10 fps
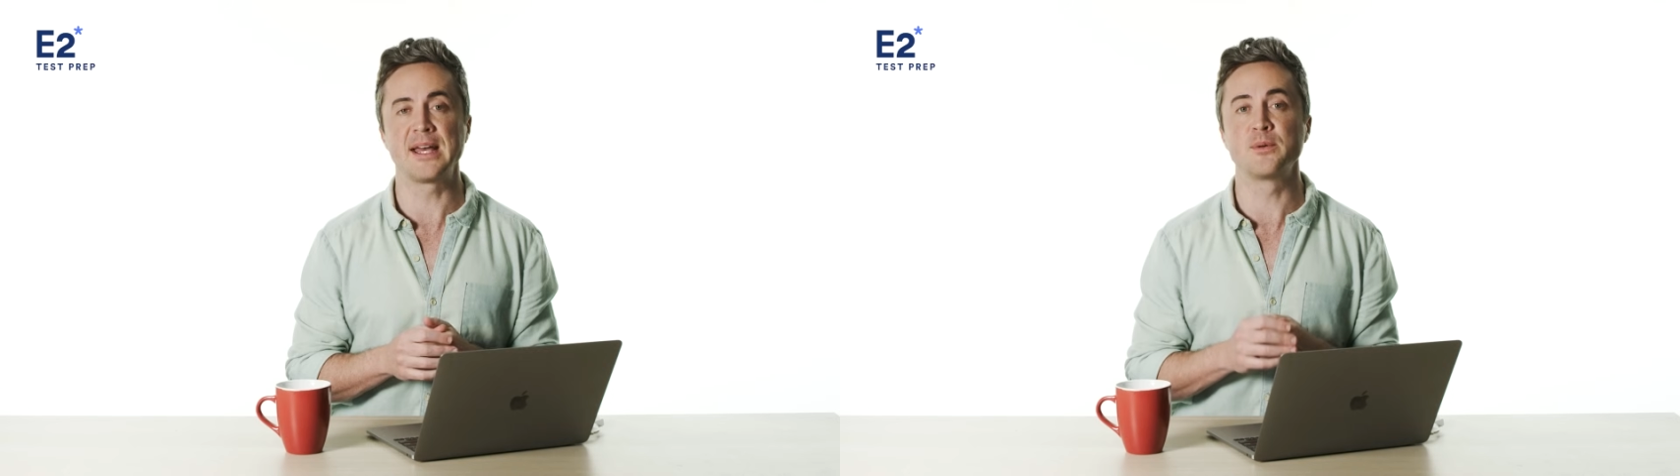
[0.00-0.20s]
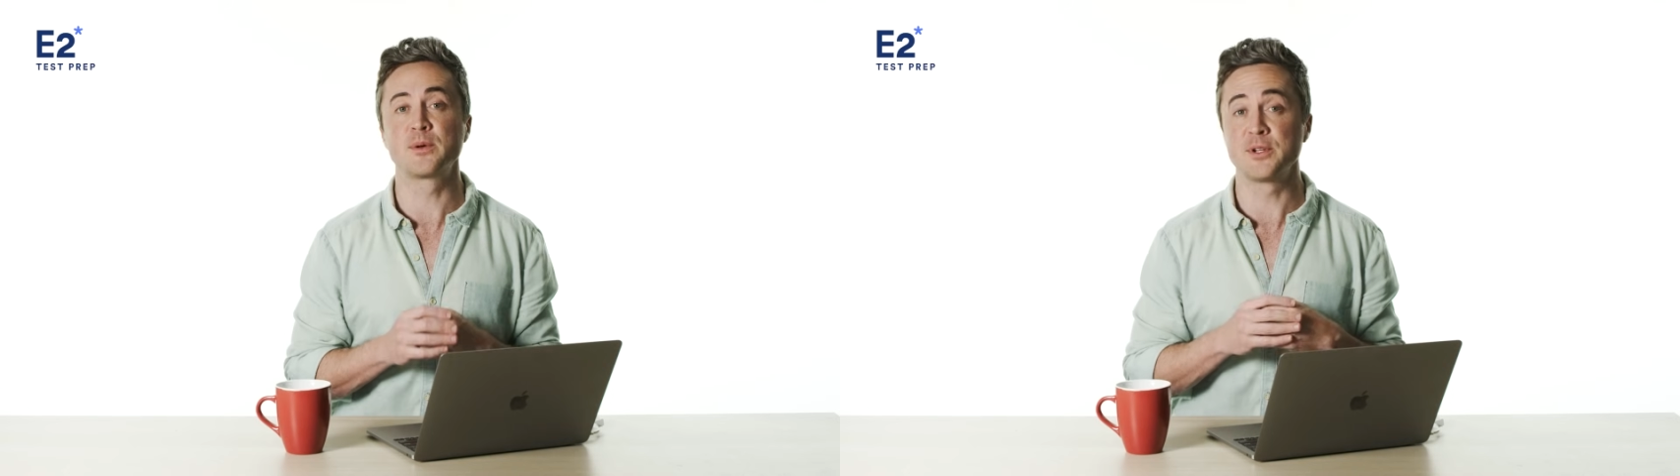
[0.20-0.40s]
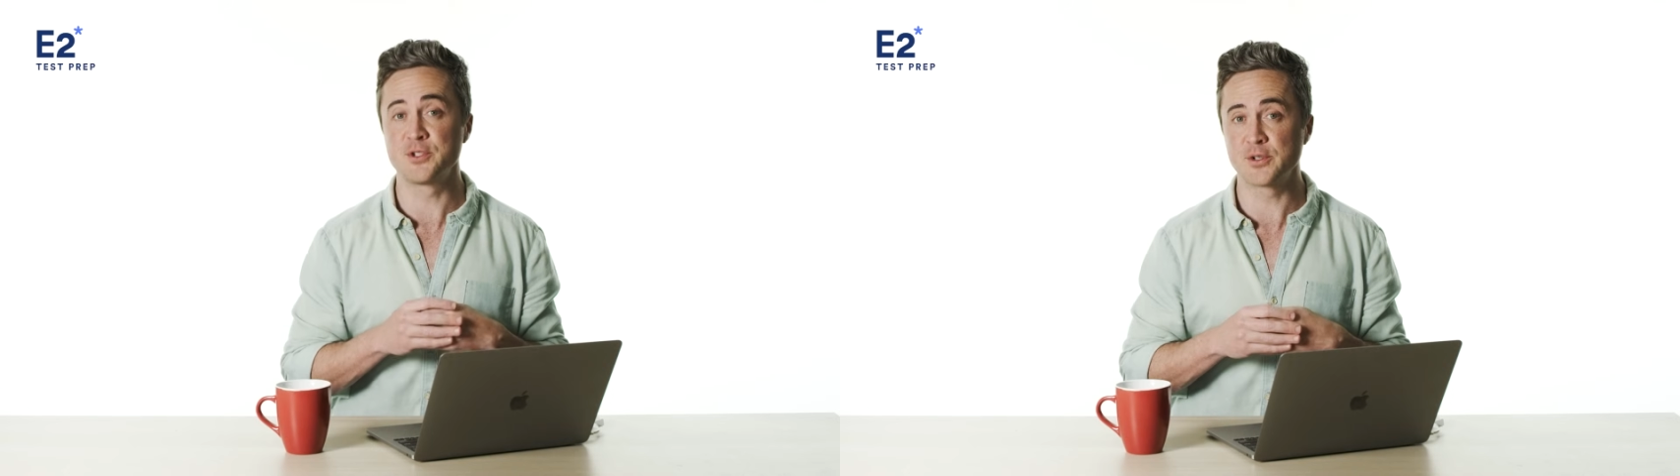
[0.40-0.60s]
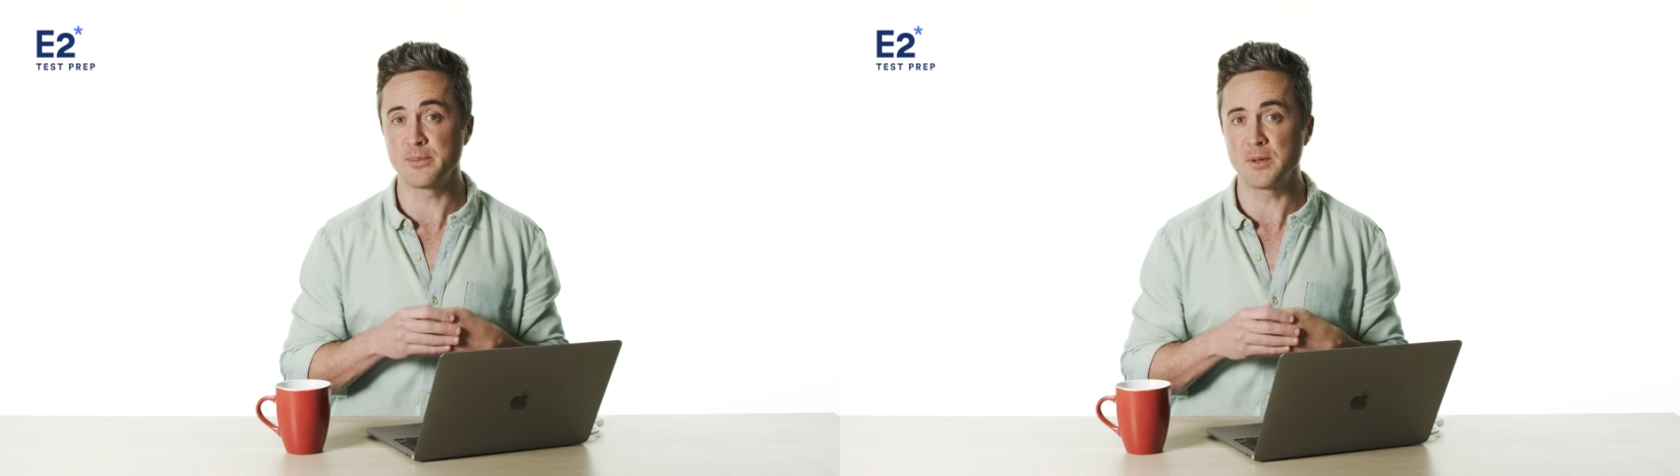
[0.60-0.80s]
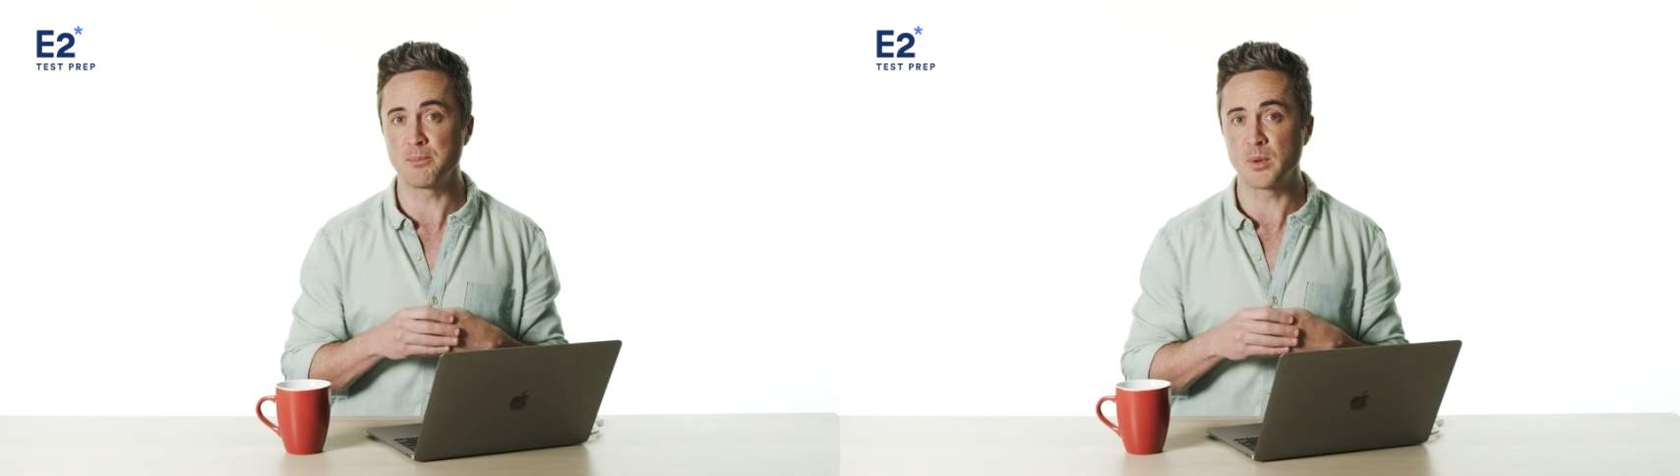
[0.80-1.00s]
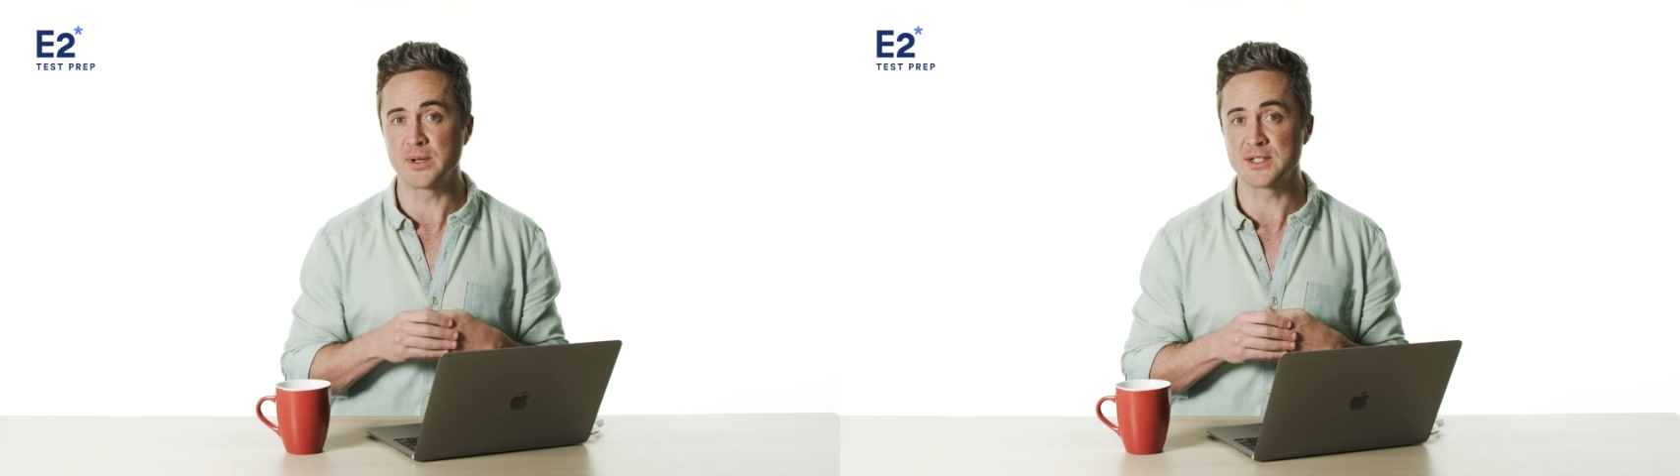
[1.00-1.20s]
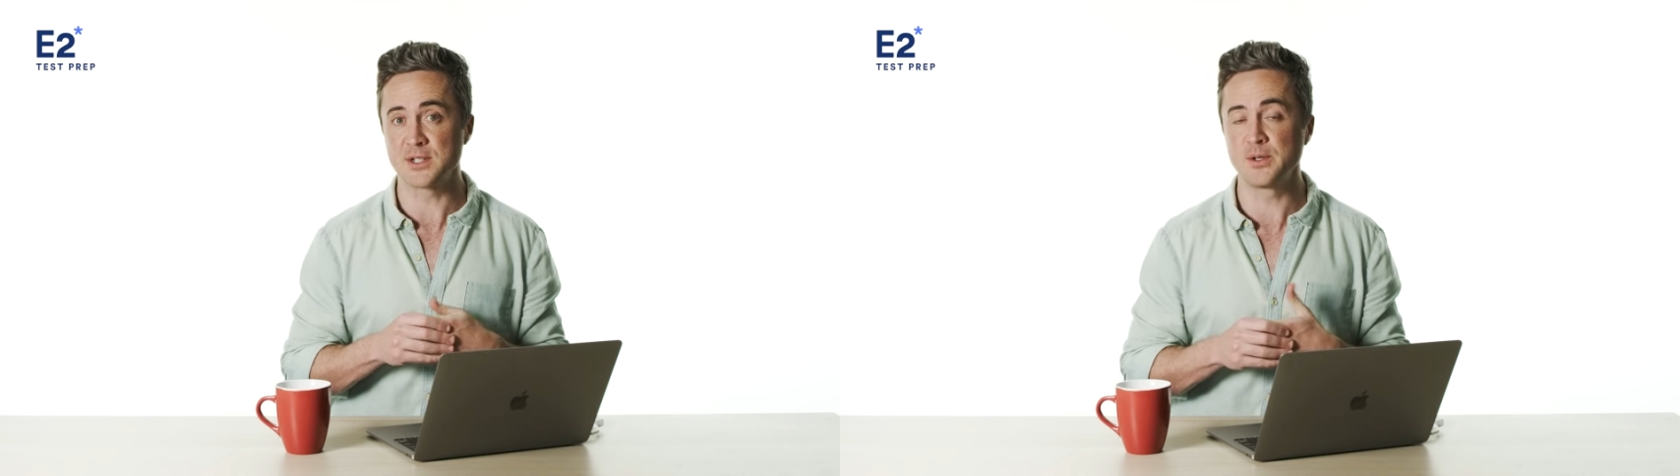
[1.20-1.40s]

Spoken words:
and it will contribute points to